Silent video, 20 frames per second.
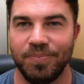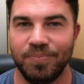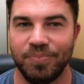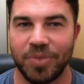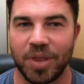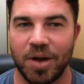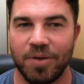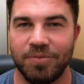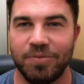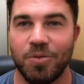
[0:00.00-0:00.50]

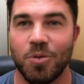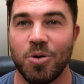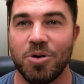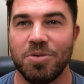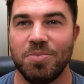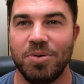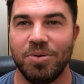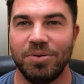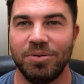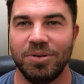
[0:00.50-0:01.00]

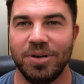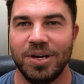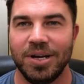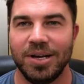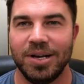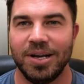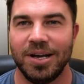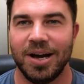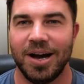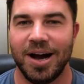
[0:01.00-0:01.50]
affordable
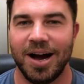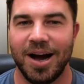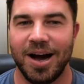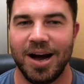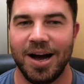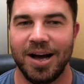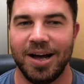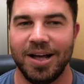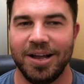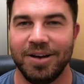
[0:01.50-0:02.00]

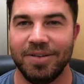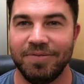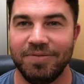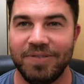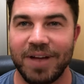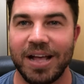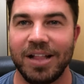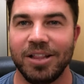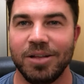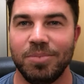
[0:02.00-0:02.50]
and
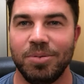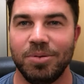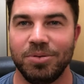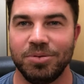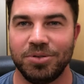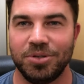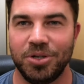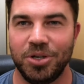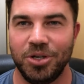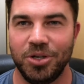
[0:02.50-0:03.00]
available
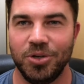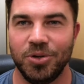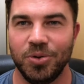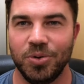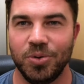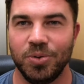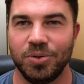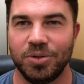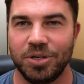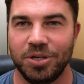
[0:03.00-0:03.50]
to you
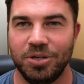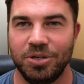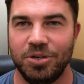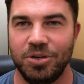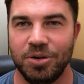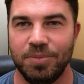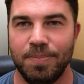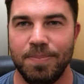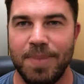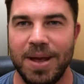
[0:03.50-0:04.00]
to
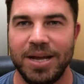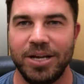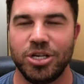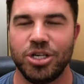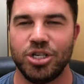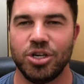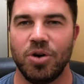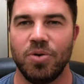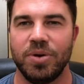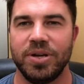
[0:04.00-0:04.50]
make
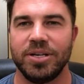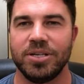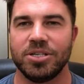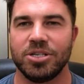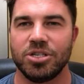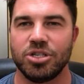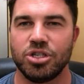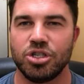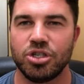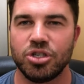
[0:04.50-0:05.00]
showing
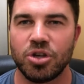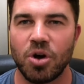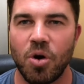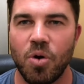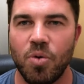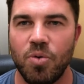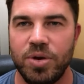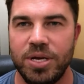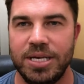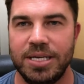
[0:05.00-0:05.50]
so
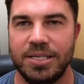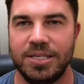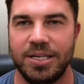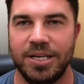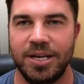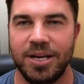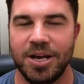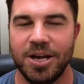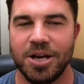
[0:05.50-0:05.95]
easy.